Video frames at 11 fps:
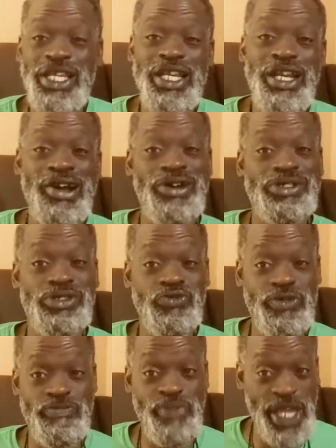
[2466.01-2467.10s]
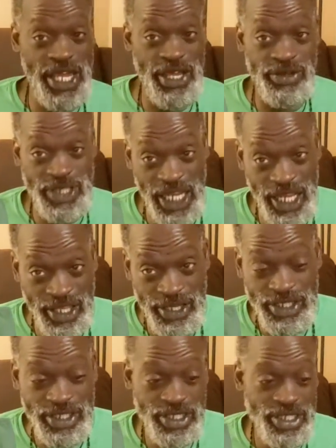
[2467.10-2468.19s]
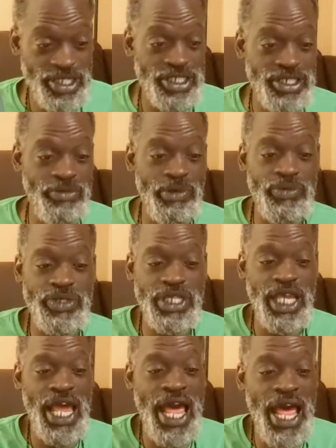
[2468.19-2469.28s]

then it also repels others. Some people say,